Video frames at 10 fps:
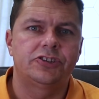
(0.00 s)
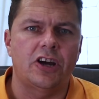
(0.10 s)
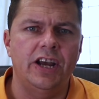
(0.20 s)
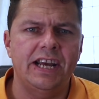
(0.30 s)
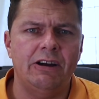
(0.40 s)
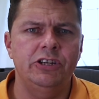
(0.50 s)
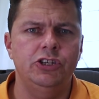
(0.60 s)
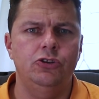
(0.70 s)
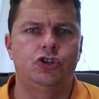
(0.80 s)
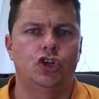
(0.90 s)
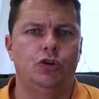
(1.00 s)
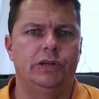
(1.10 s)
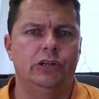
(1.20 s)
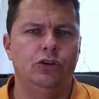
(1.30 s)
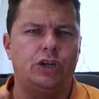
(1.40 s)
Starting out in YouTube
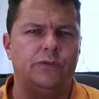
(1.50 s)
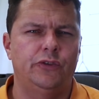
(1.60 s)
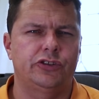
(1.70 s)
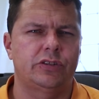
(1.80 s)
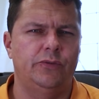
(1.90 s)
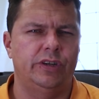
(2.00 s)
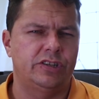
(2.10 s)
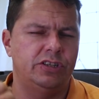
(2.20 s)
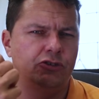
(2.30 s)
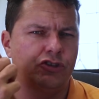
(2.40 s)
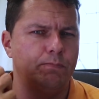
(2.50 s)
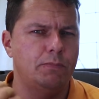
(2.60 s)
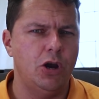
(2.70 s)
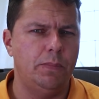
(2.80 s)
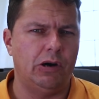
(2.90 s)
and looking for something to use your
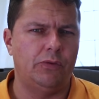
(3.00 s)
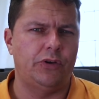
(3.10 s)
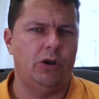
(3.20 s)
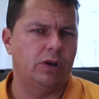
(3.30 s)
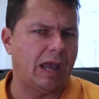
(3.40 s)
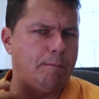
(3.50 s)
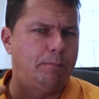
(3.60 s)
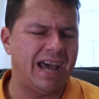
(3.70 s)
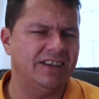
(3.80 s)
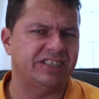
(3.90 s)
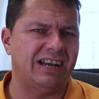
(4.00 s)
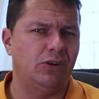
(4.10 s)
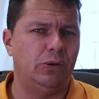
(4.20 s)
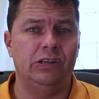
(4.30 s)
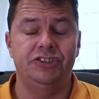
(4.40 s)
mobile phone, get better
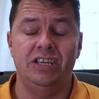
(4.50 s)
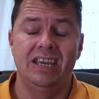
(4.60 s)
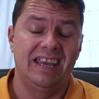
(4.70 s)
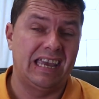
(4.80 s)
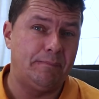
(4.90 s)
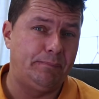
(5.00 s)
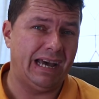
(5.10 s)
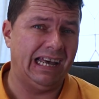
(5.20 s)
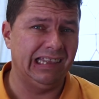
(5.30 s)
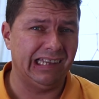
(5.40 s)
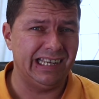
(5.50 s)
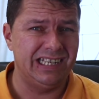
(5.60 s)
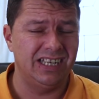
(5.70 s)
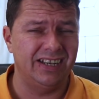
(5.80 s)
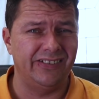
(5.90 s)
sound quality, get better
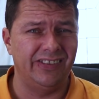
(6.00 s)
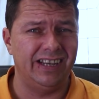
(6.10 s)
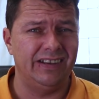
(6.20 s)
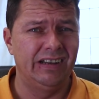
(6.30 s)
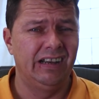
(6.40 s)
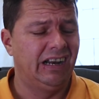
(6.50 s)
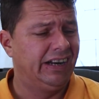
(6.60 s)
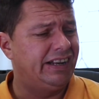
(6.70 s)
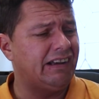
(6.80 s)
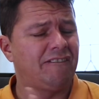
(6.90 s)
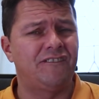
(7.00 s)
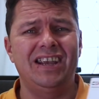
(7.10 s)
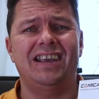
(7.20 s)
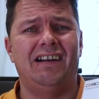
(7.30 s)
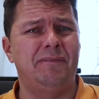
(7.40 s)
lighting on there, then I
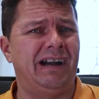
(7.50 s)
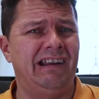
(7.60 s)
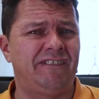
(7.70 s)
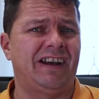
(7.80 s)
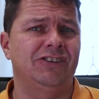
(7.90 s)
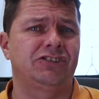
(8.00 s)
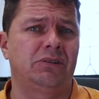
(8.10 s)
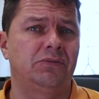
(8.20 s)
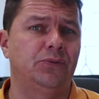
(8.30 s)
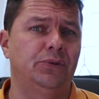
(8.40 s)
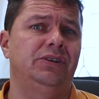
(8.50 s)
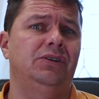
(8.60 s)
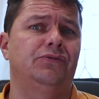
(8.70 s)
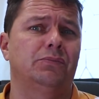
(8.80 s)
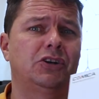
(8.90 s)
think I might have found something for
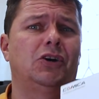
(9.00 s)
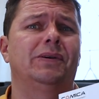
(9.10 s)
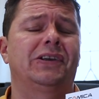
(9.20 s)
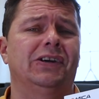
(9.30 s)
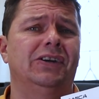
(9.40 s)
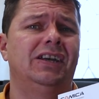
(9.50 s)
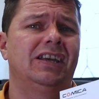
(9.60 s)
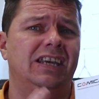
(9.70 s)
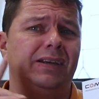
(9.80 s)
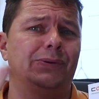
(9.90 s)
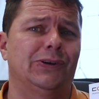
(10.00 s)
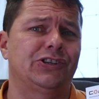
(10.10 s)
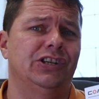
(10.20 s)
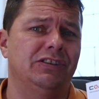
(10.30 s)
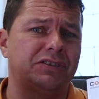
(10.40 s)
you from Comica. Keep
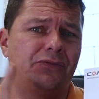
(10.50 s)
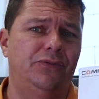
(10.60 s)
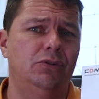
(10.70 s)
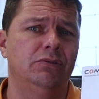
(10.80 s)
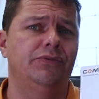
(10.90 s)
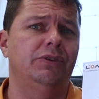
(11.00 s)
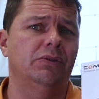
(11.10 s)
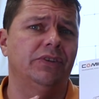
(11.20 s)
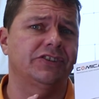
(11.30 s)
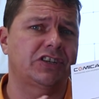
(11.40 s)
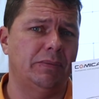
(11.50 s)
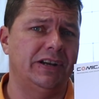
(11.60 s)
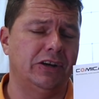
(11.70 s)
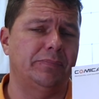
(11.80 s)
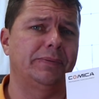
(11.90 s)
watching, there's a full review of this
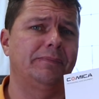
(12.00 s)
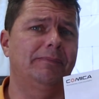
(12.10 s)
coming up.